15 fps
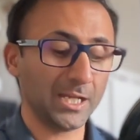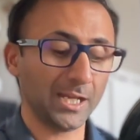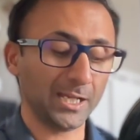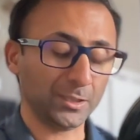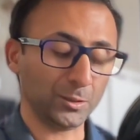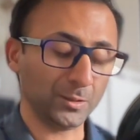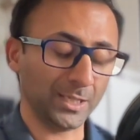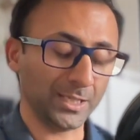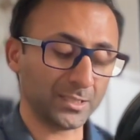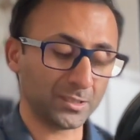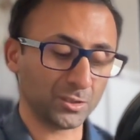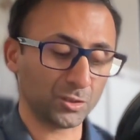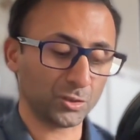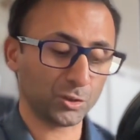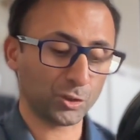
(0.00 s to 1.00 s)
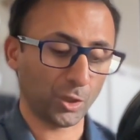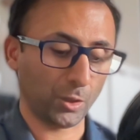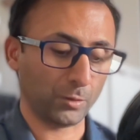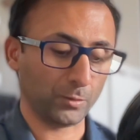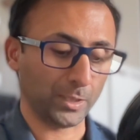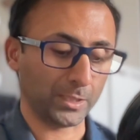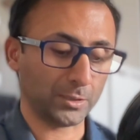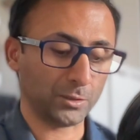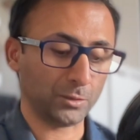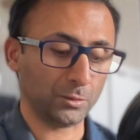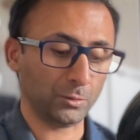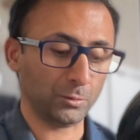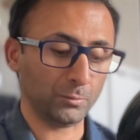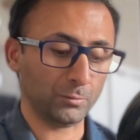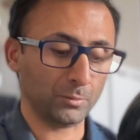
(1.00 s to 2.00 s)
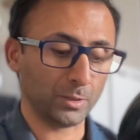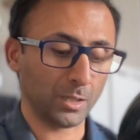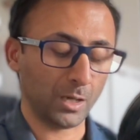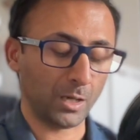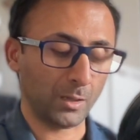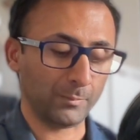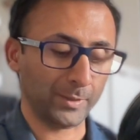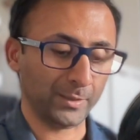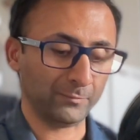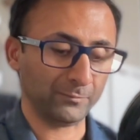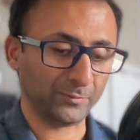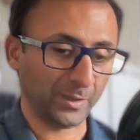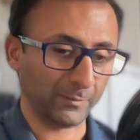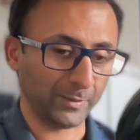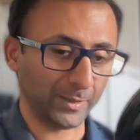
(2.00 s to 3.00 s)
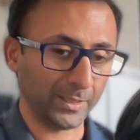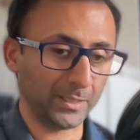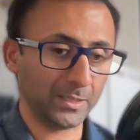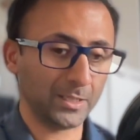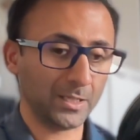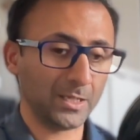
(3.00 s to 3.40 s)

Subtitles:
and you need to show that you are being very